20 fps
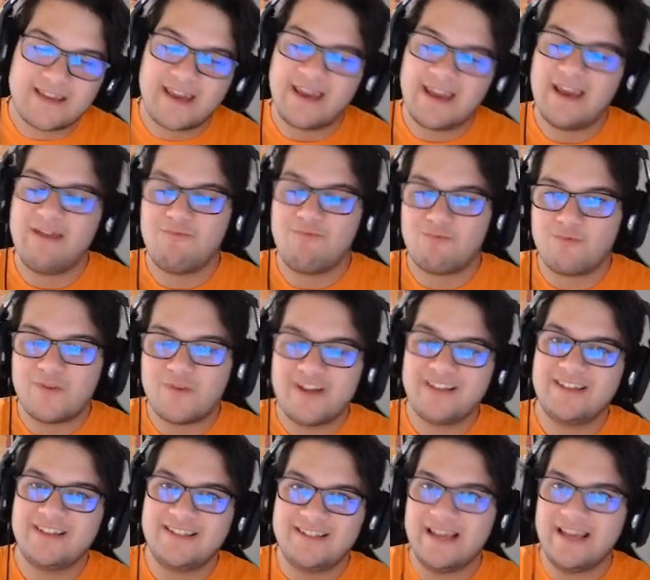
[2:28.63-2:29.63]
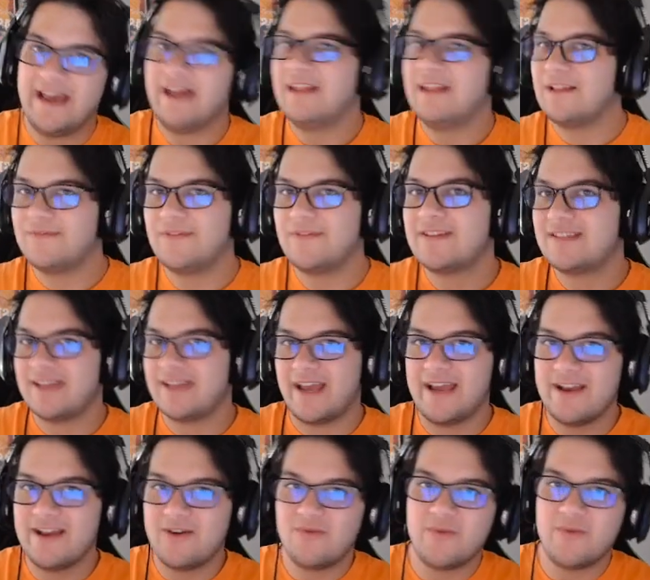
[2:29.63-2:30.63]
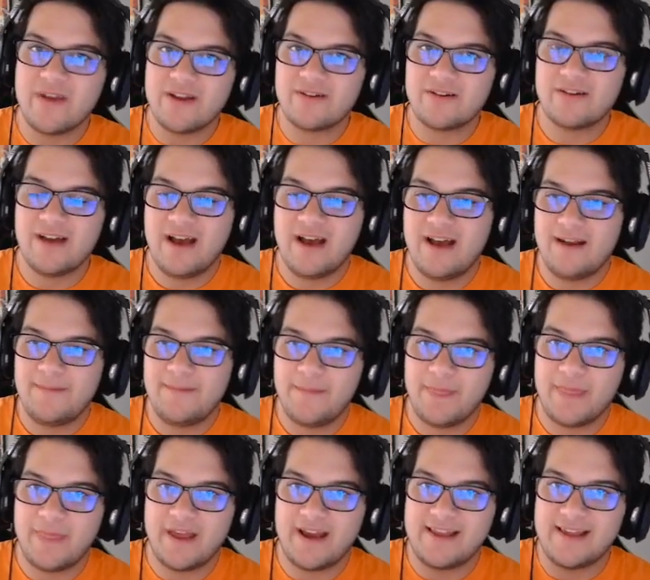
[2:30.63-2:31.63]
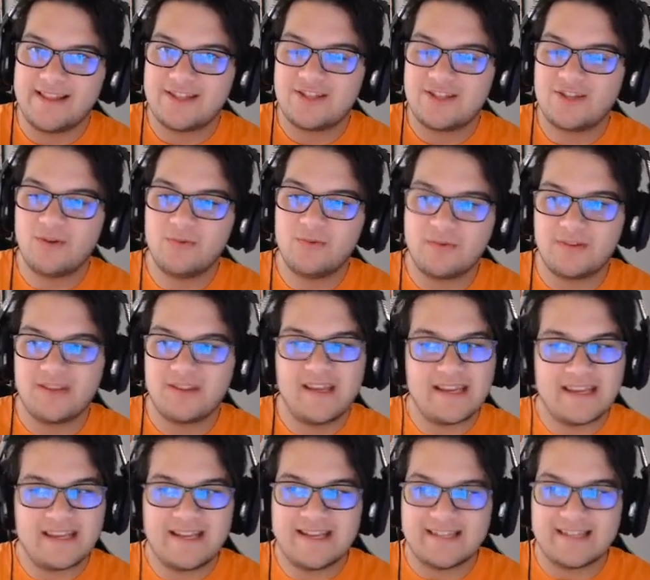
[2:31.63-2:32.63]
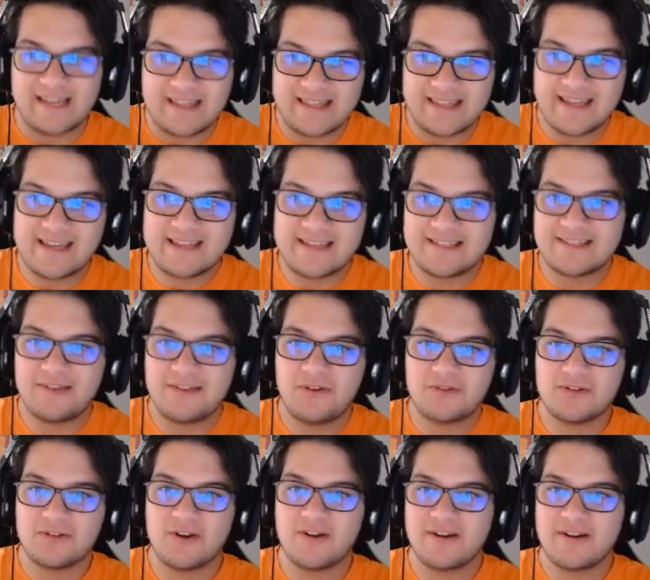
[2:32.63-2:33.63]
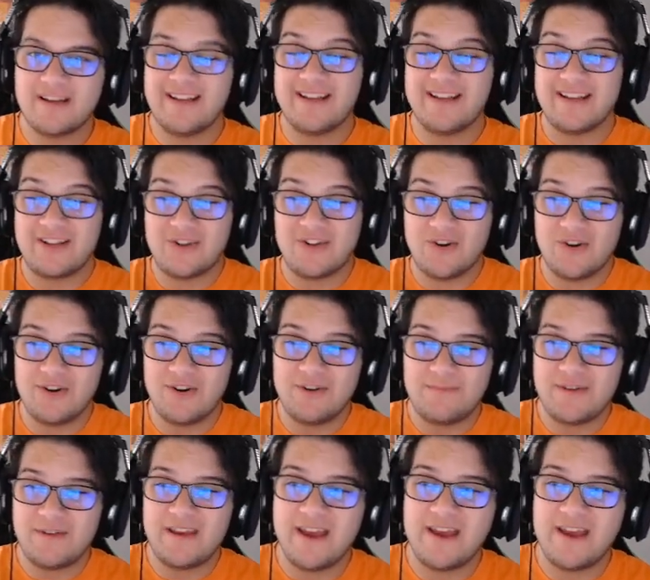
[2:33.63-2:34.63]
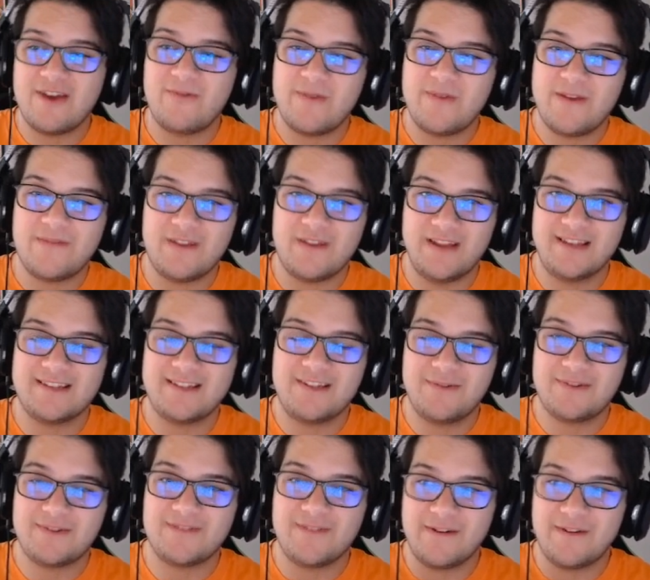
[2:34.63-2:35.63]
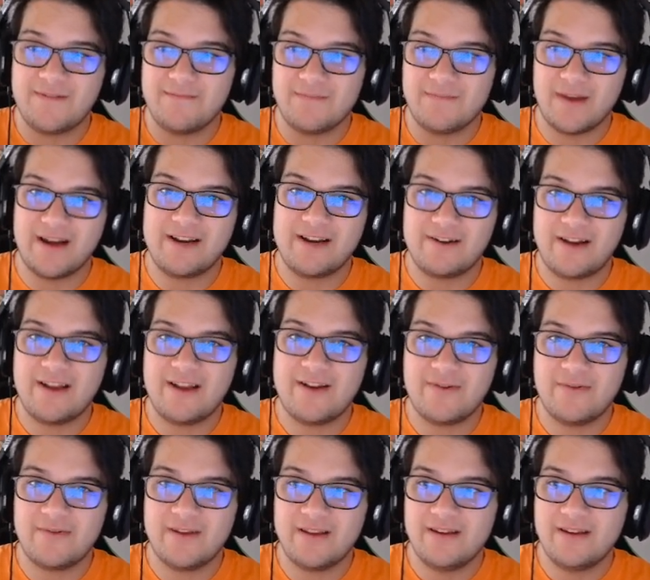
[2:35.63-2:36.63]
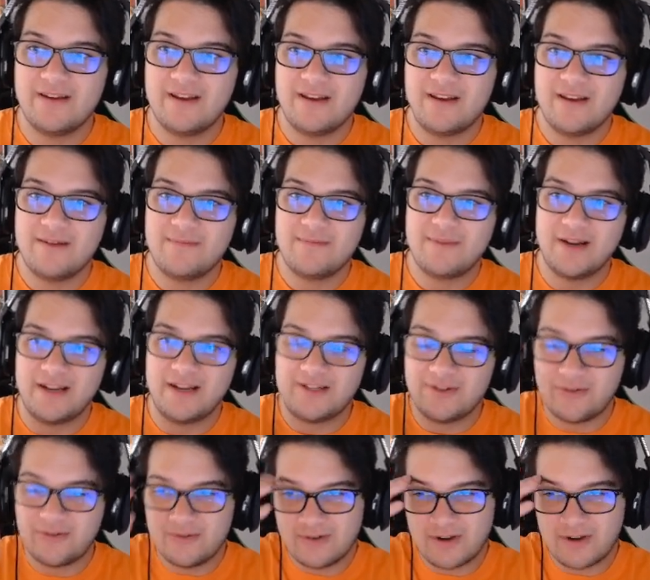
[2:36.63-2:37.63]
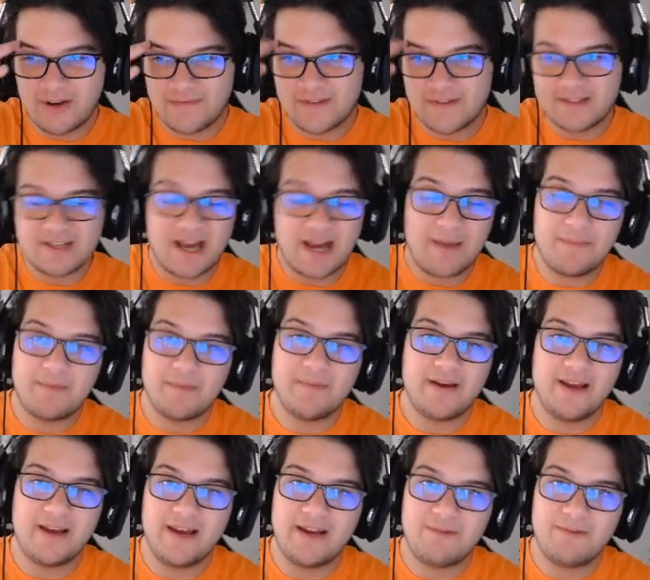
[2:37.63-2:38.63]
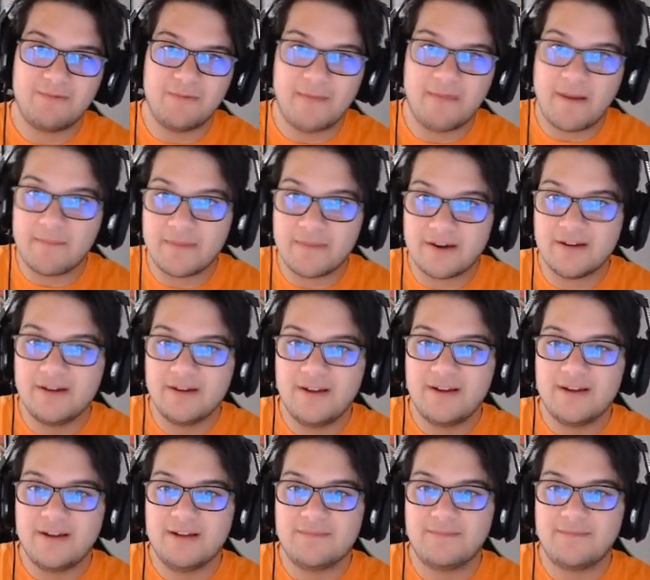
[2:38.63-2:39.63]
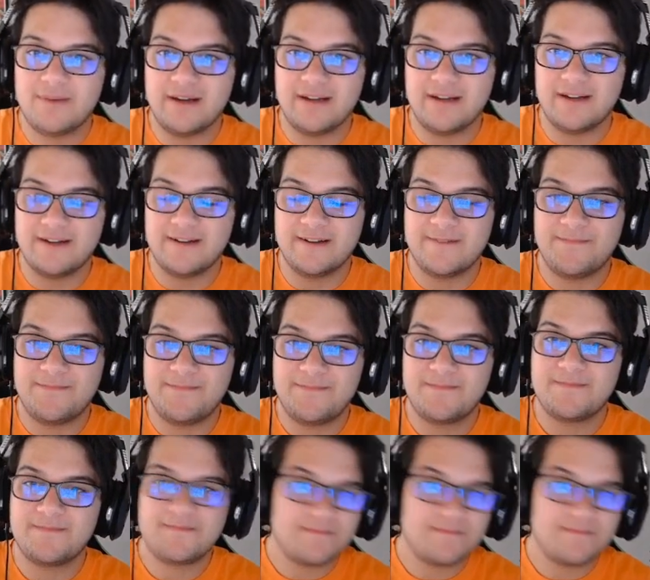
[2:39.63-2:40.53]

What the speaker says: can't really tell if it's AoE or not. I don't think it is. I think it's single target. It could be AoE. If it is, it's very minor AoE, but I don't off the top of my head remember. But